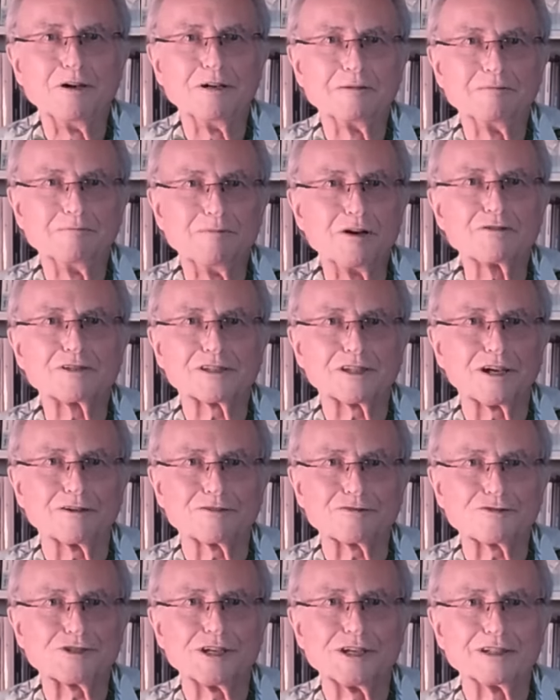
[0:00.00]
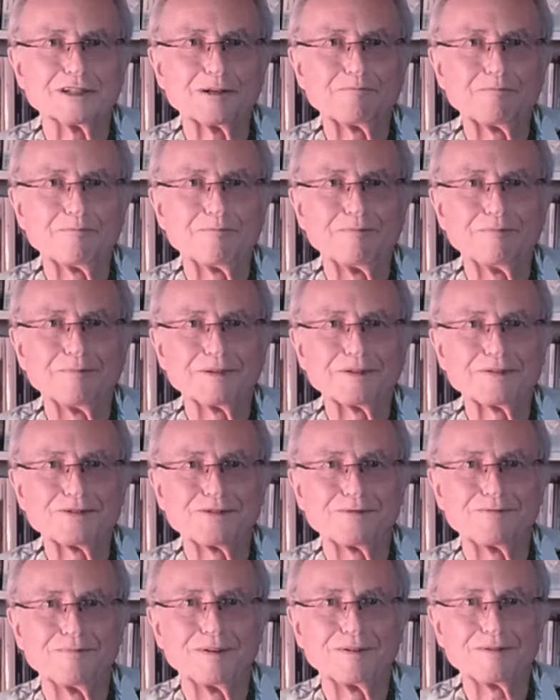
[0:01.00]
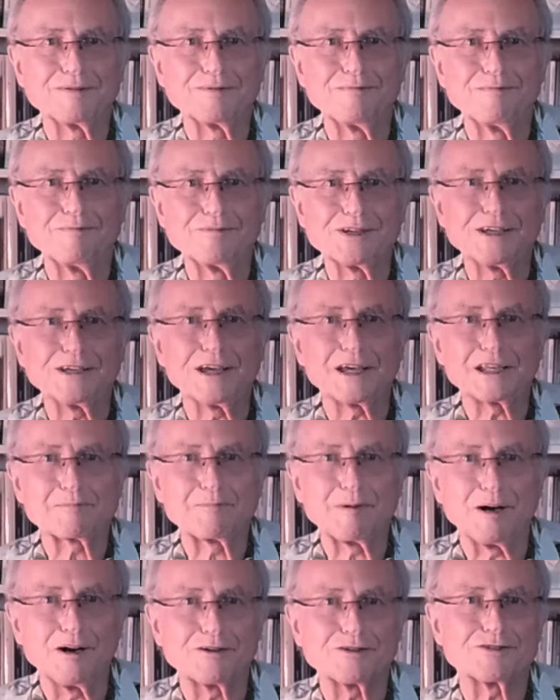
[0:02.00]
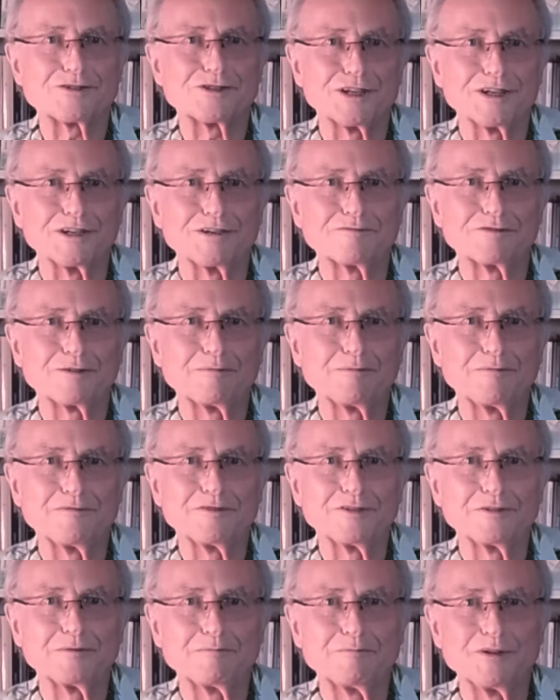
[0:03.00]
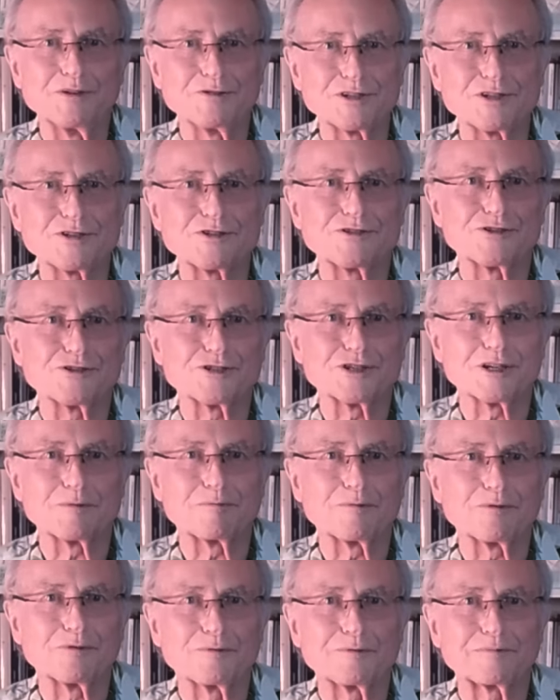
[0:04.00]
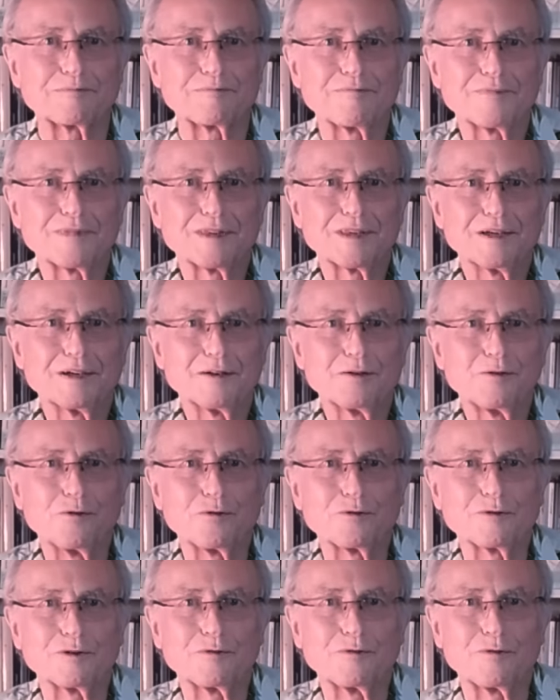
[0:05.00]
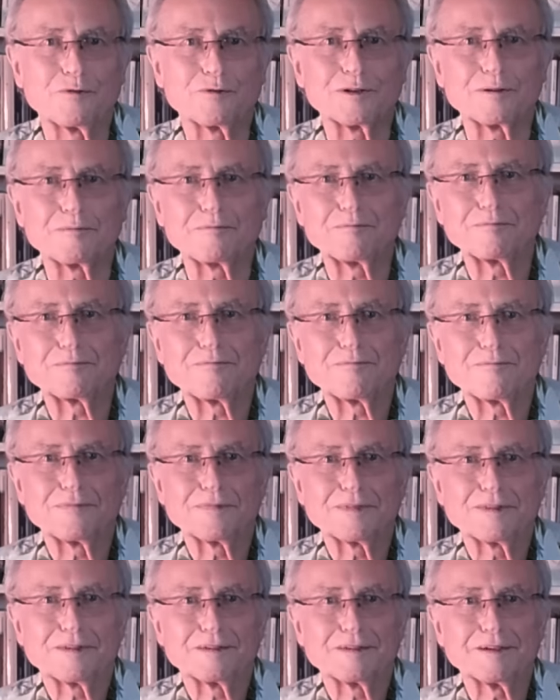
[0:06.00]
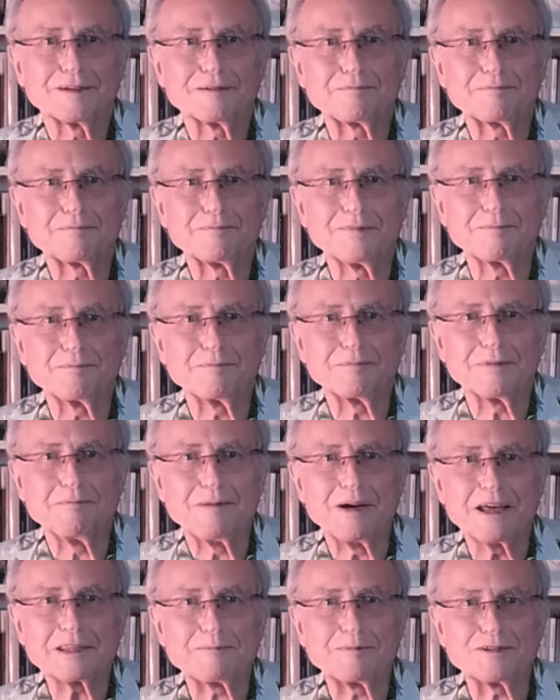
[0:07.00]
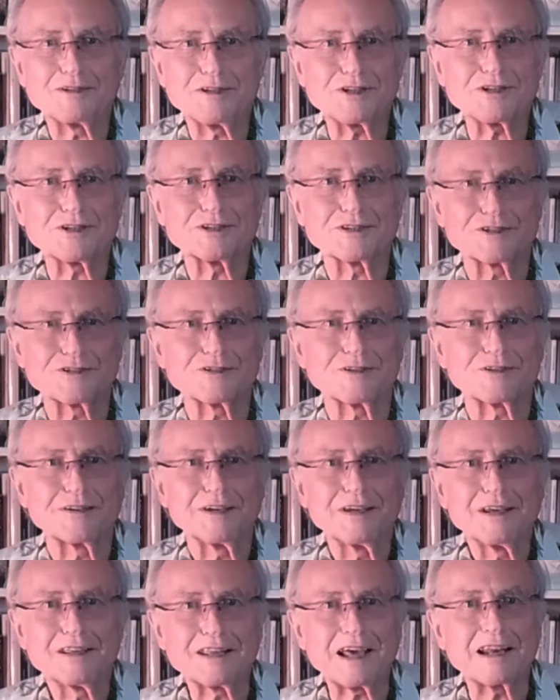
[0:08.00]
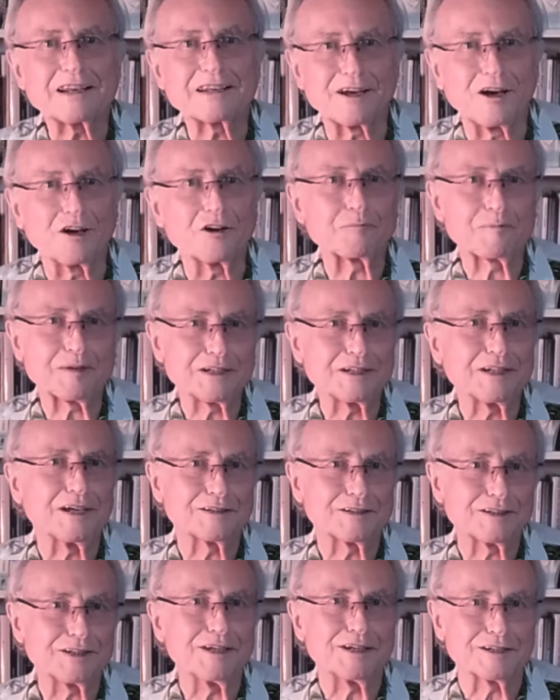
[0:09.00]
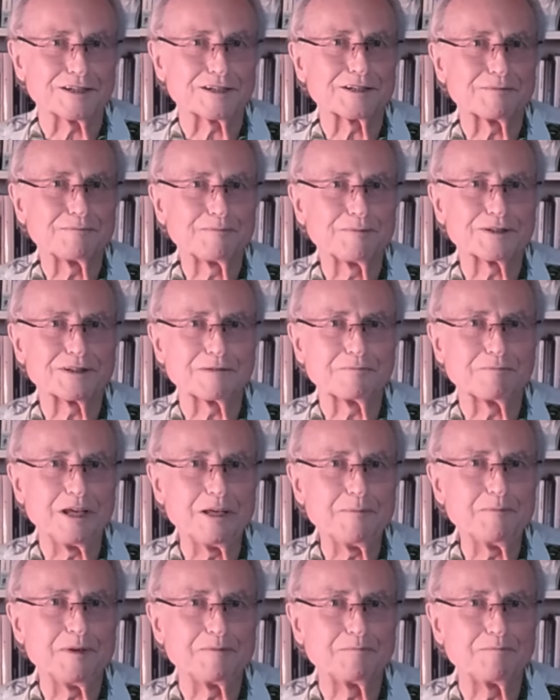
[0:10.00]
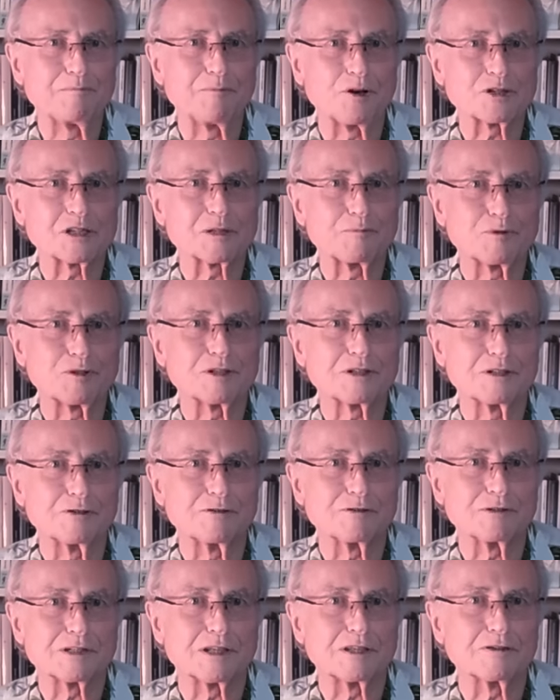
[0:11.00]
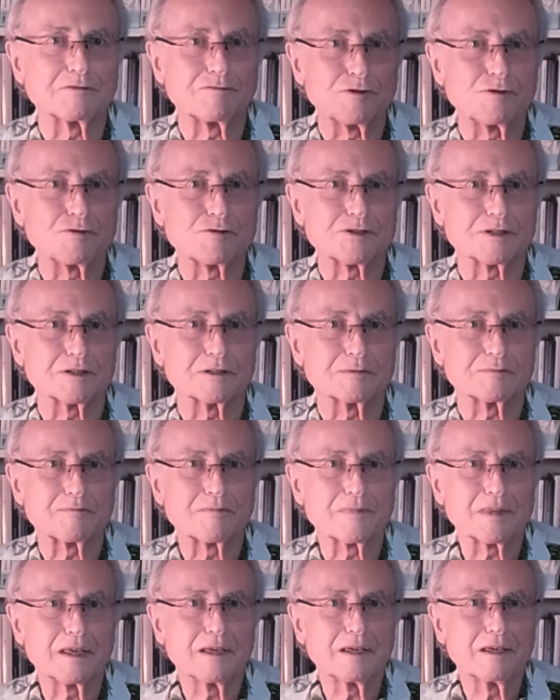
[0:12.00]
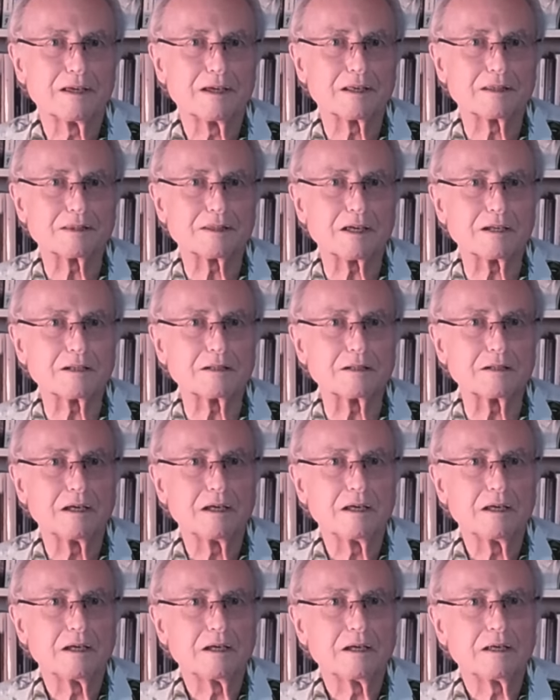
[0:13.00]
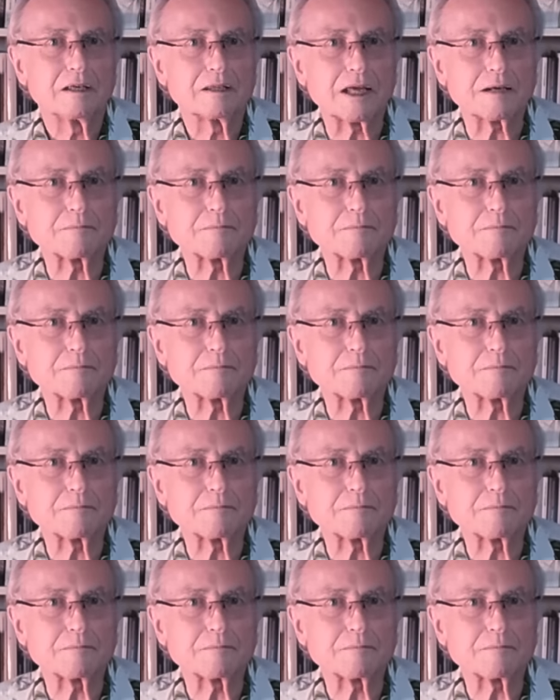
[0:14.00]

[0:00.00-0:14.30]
Mozart gene, a J.S. Bach gene for musicianship, or a mathematician's gene. That can't be done yet, but it may be possible to do it in the future. And then that